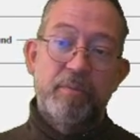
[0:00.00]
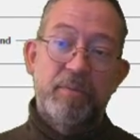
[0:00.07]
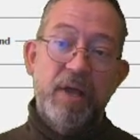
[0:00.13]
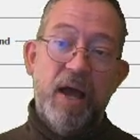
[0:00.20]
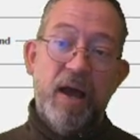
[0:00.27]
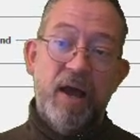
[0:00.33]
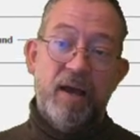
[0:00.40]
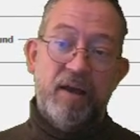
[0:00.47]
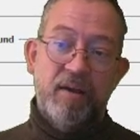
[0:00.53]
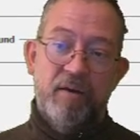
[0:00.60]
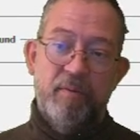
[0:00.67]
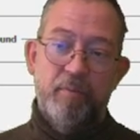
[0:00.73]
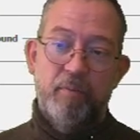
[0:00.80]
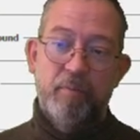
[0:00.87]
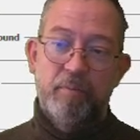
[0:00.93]
dark
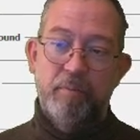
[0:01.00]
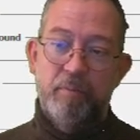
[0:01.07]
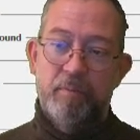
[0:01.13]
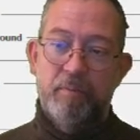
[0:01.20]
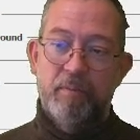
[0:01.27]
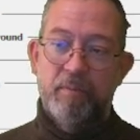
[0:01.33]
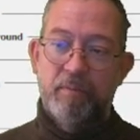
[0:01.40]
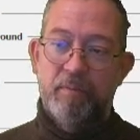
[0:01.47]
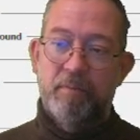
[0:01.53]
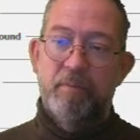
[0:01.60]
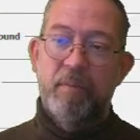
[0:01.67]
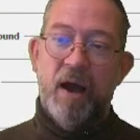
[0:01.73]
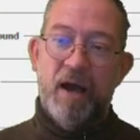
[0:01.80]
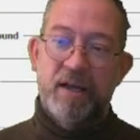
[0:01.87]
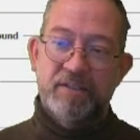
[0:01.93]

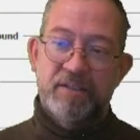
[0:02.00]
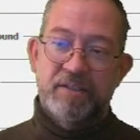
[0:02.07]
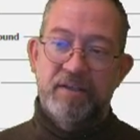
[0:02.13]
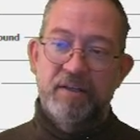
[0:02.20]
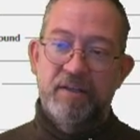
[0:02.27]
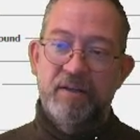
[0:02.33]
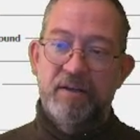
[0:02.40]
mask